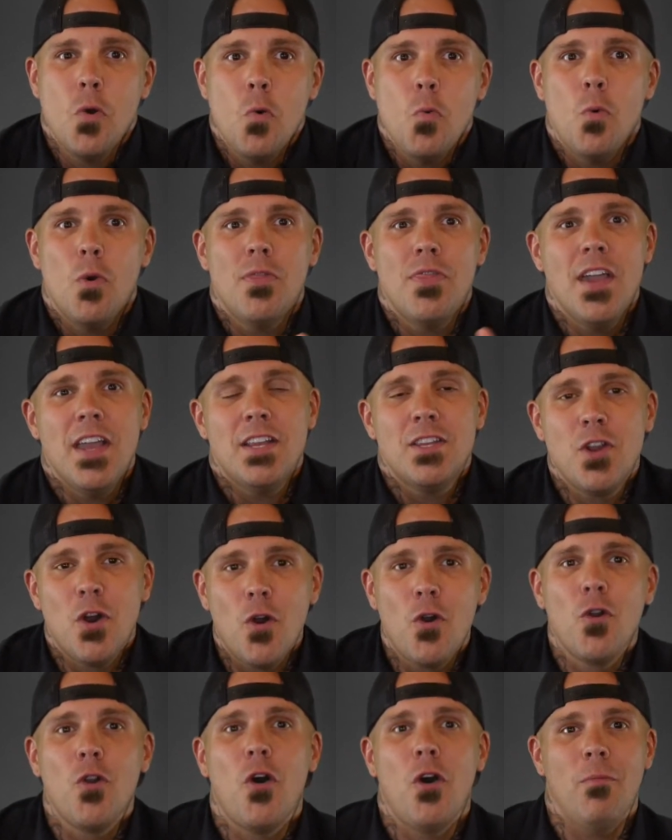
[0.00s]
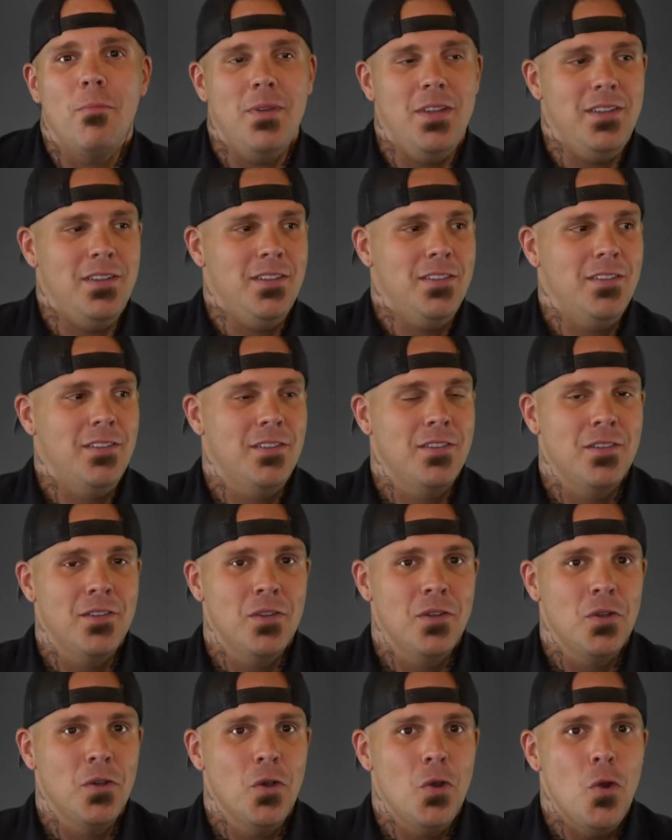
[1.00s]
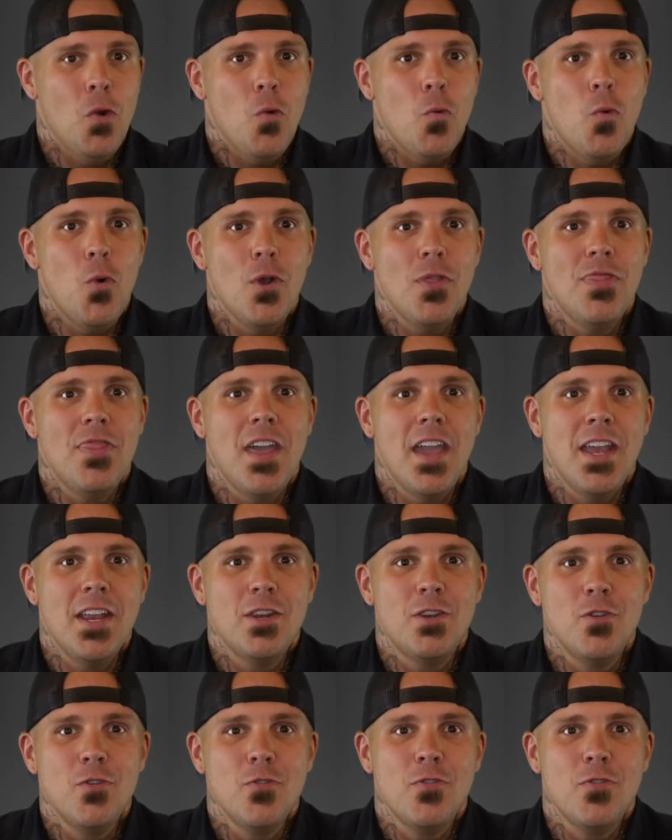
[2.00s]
Would they turn on me? Would they do